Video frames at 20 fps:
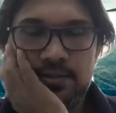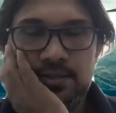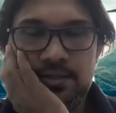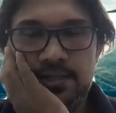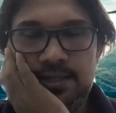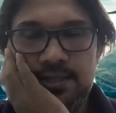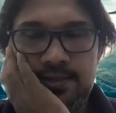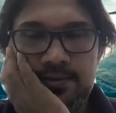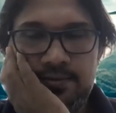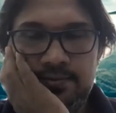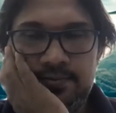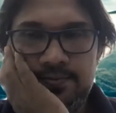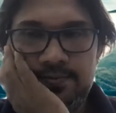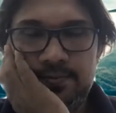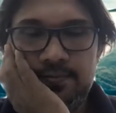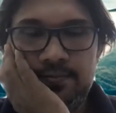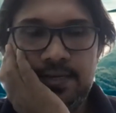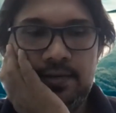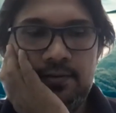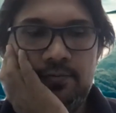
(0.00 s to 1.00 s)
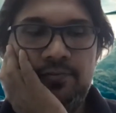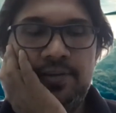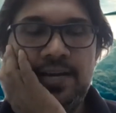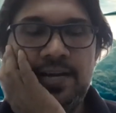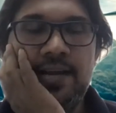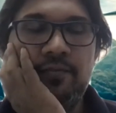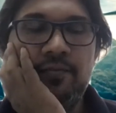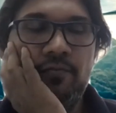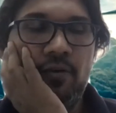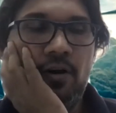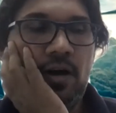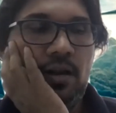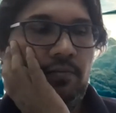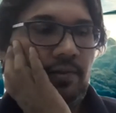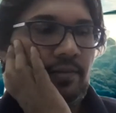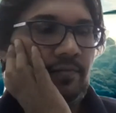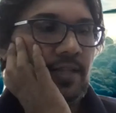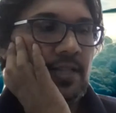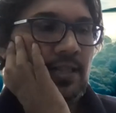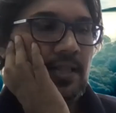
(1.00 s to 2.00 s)
say what we are involved
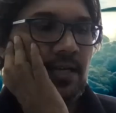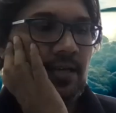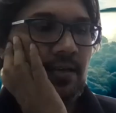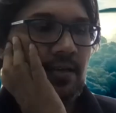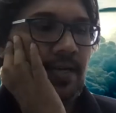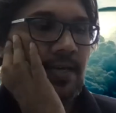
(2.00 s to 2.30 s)
in with here